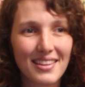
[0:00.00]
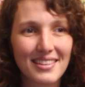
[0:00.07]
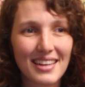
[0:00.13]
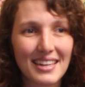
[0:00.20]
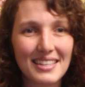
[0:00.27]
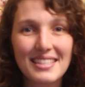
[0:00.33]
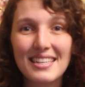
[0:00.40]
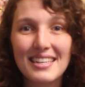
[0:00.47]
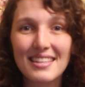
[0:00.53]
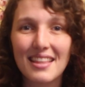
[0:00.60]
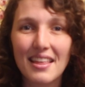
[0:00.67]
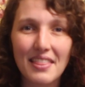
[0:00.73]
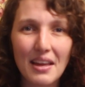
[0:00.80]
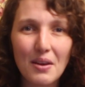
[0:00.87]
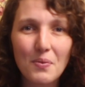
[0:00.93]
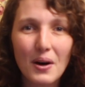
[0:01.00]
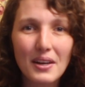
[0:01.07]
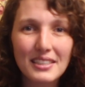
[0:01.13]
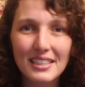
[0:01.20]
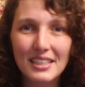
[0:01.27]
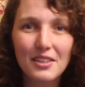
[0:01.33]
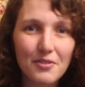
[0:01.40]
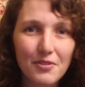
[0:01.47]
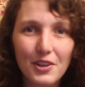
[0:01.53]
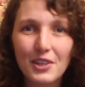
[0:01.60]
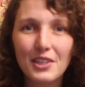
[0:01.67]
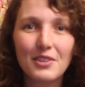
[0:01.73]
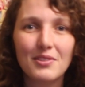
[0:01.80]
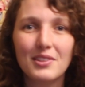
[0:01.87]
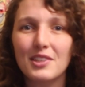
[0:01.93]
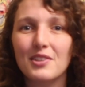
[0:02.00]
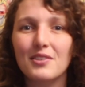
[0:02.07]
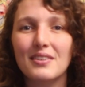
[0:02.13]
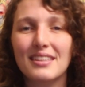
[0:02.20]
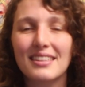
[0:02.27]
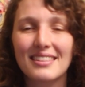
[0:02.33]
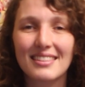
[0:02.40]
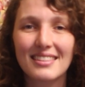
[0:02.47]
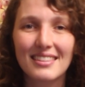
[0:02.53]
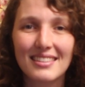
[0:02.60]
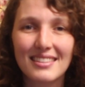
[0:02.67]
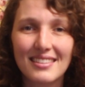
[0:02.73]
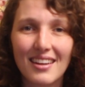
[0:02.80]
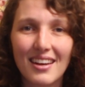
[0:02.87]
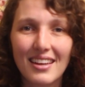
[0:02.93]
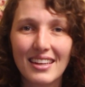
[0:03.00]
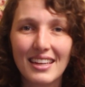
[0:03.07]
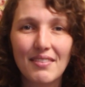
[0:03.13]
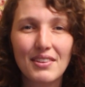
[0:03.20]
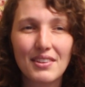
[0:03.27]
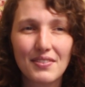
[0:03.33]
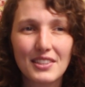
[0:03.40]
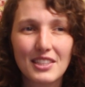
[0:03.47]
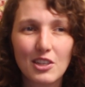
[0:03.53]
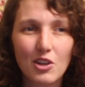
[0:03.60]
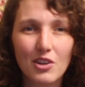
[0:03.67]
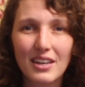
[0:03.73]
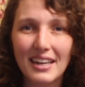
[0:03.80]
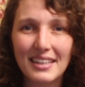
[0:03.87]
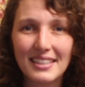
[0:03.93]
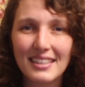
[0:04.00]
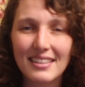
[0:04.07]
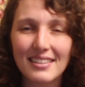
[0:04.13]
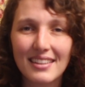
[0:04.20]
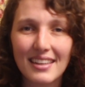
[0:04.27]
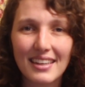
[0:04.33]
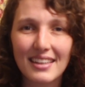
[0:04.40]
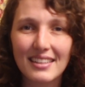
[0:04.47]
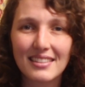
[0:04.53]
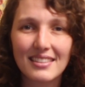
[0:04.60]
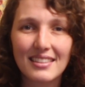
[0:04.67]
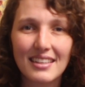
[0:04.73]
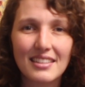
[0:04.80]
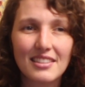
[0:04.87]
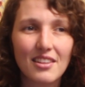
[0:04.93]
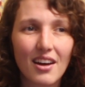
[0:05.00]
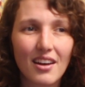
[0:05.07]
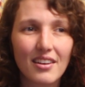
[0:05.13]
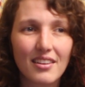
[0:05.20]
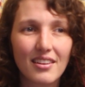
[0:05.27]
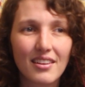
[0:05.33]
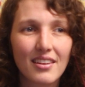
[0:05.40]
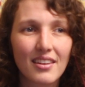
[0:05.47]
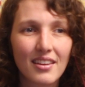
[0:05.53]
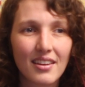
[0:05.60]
idea that they want to convert you to. It's not, even if it's a good idea, like it's not